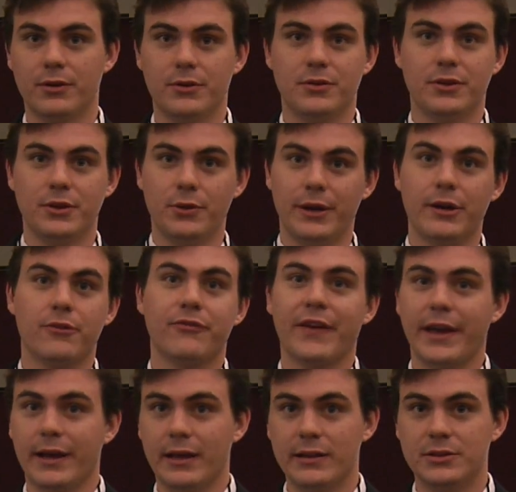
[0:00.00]
You, you hear
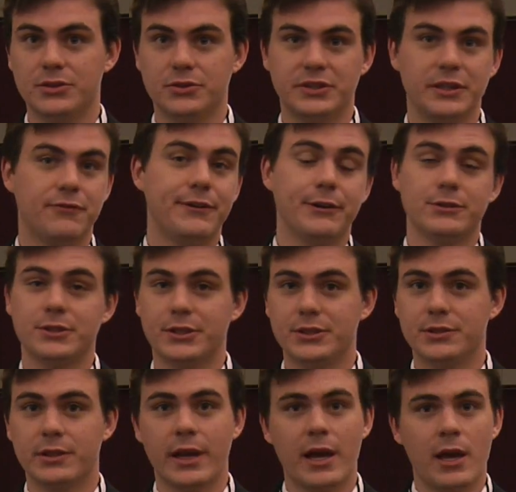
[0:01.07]
fans, you see
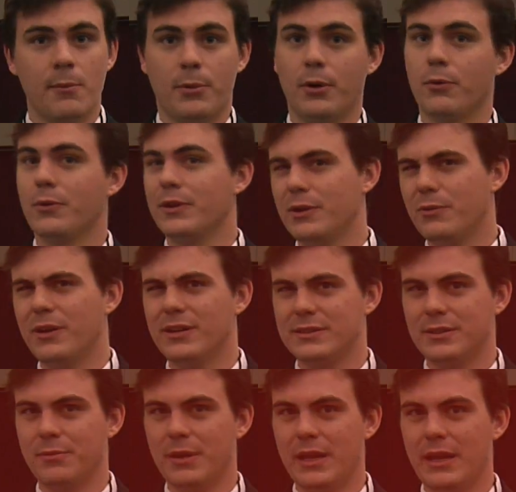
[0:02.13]
filters, but really what does
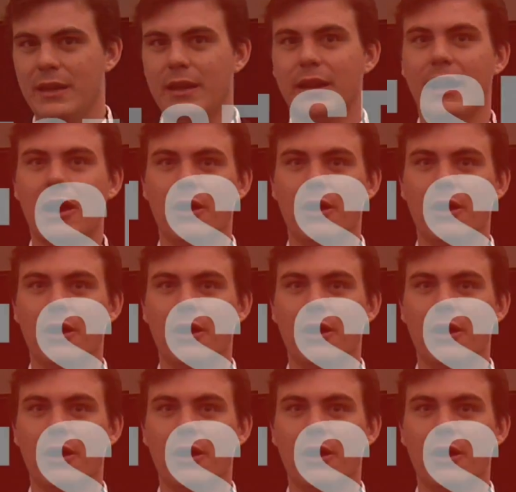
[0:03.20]
it mean and